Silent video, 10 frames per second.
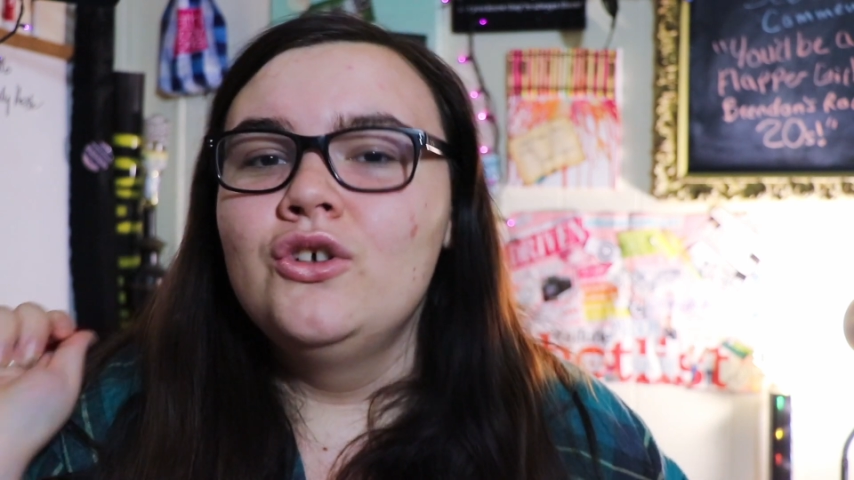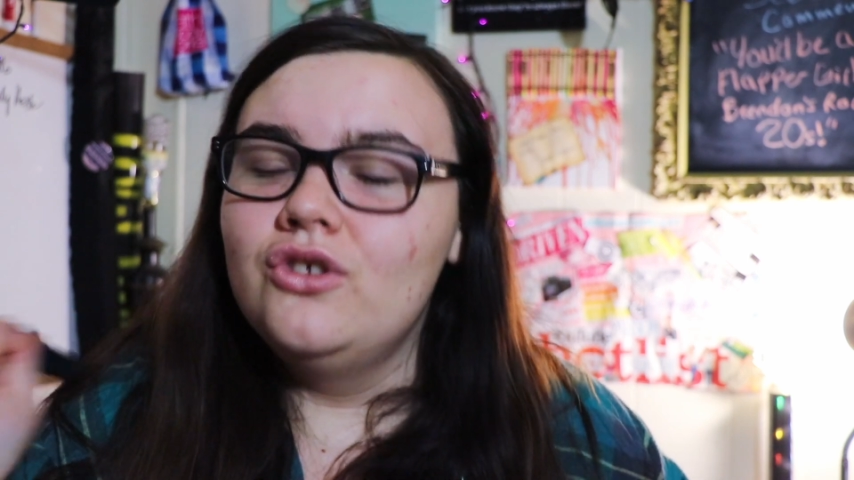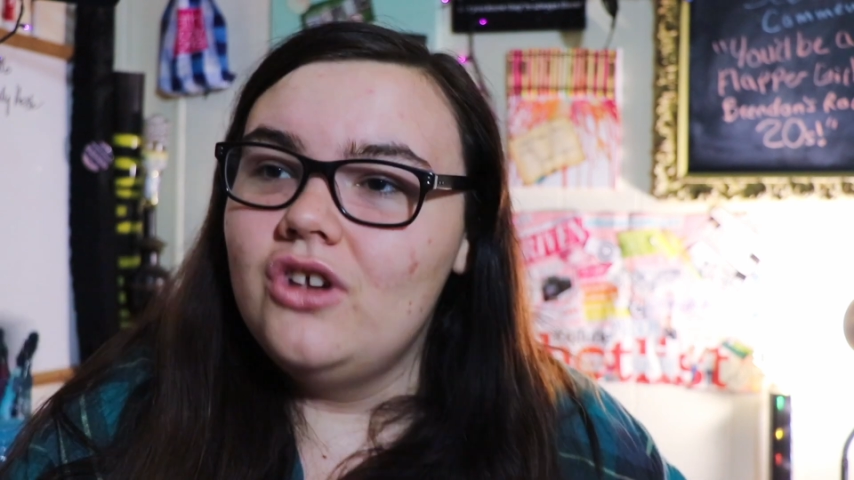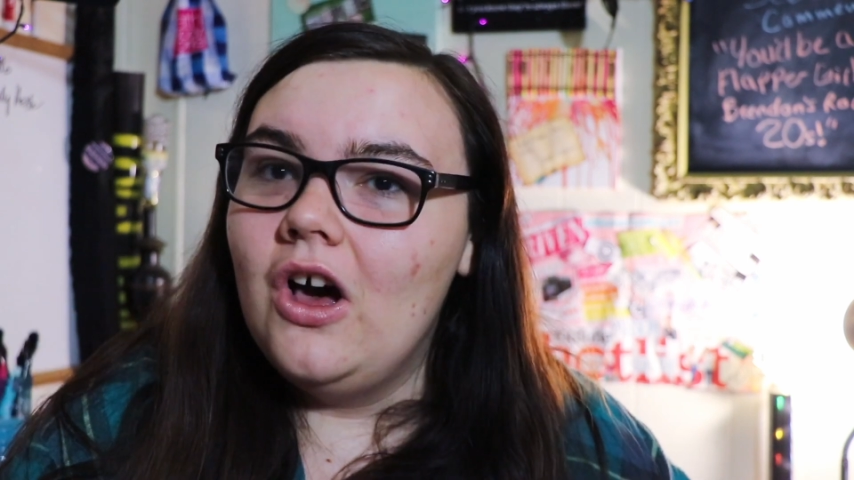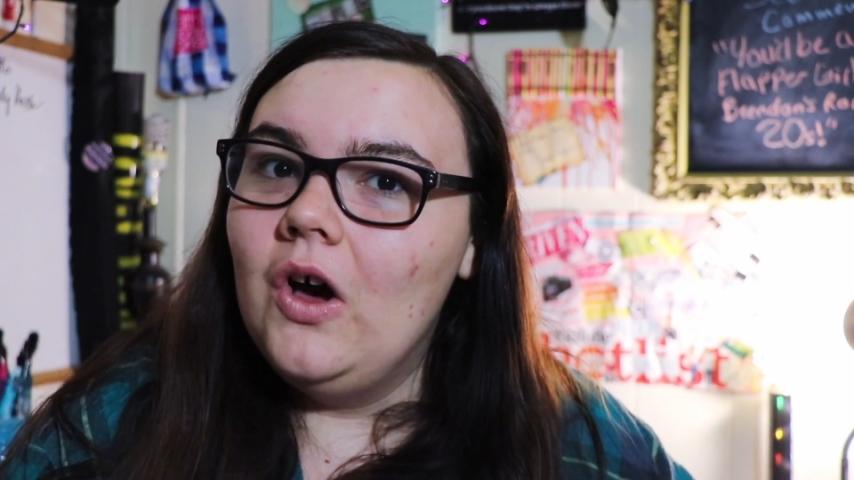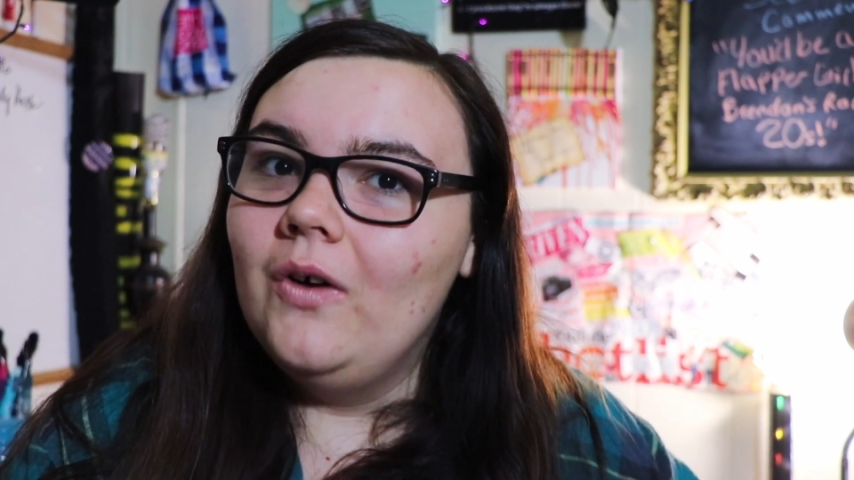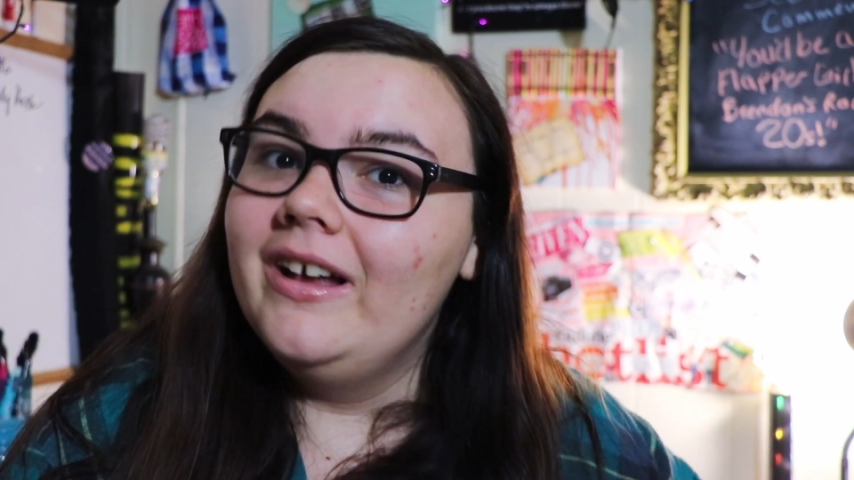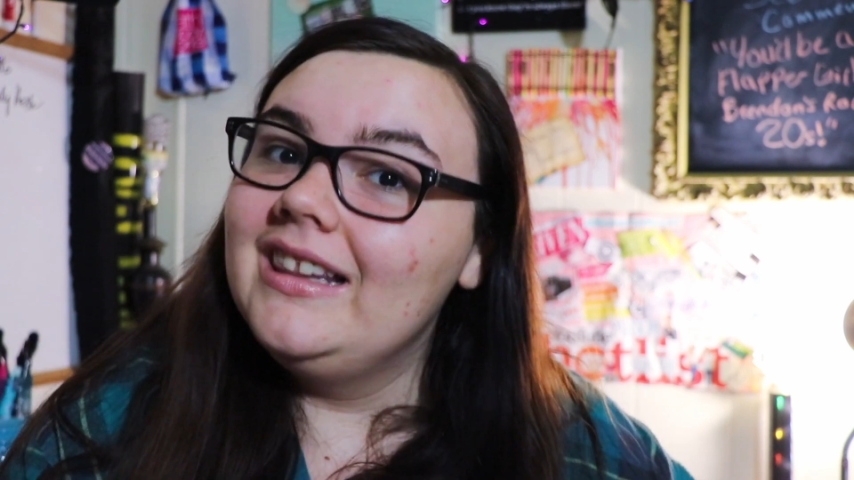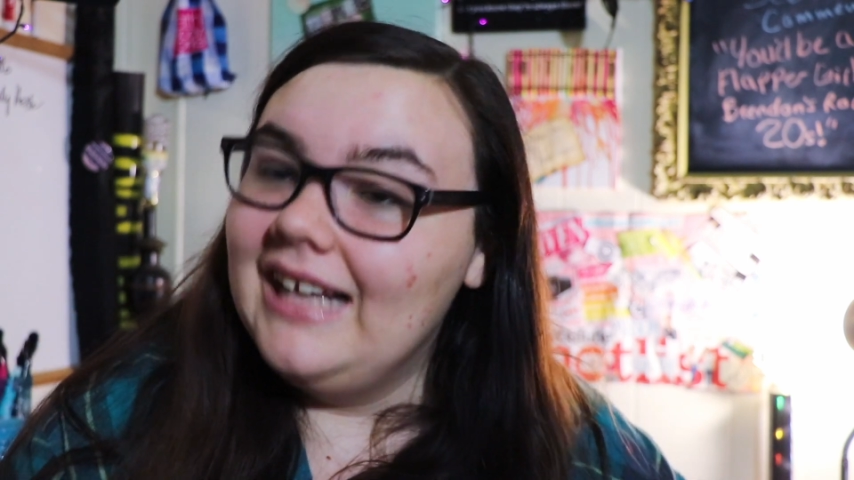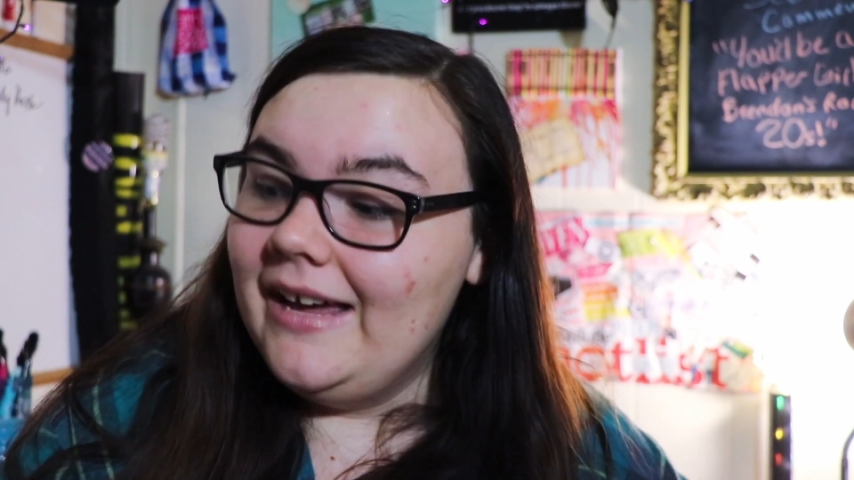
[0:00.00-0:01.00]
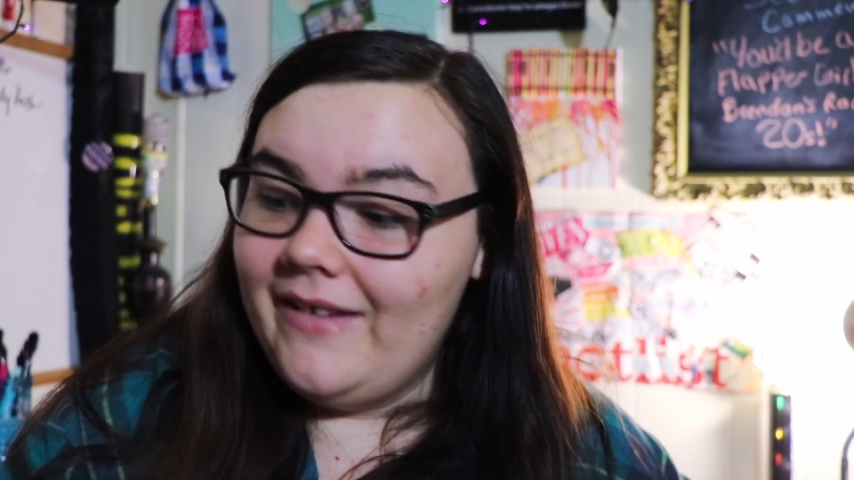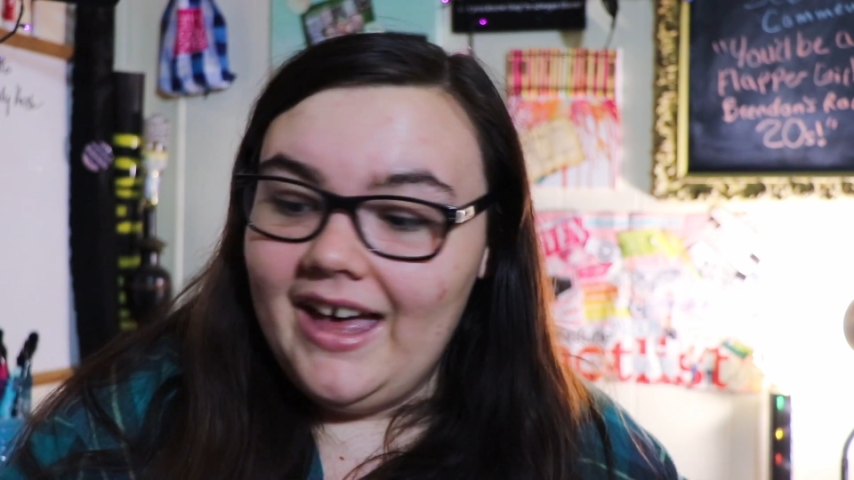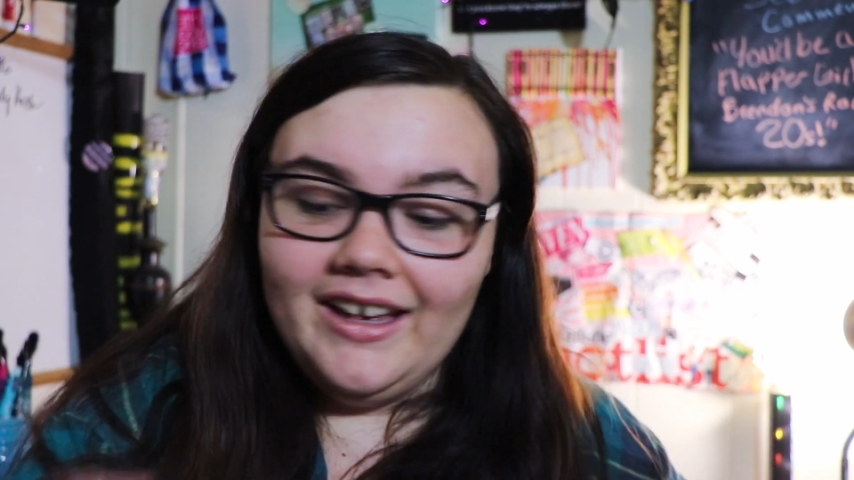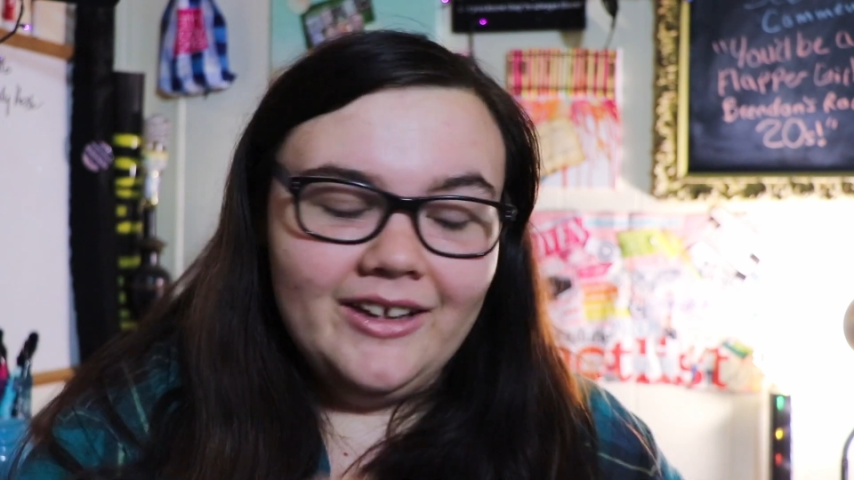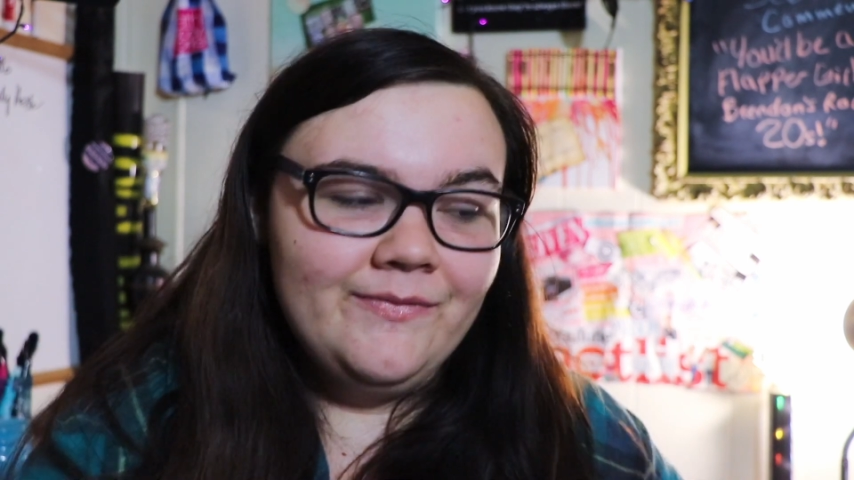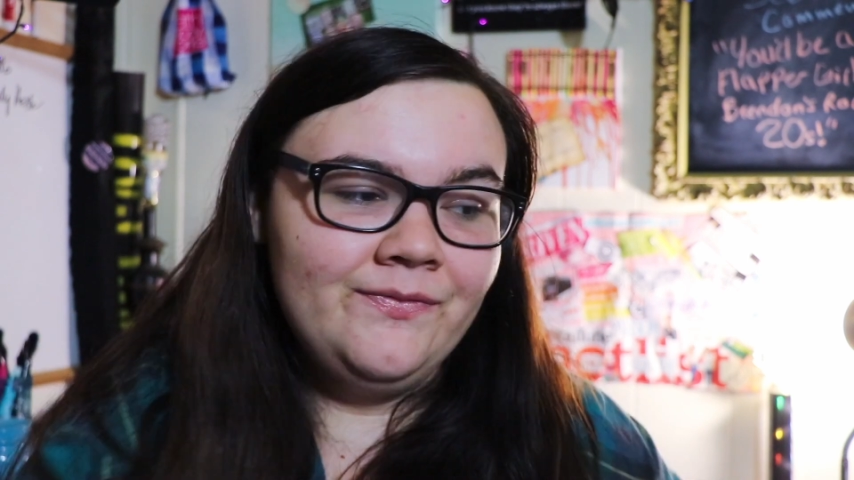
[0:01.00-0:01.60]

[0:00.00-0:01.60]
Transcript: So, life hack.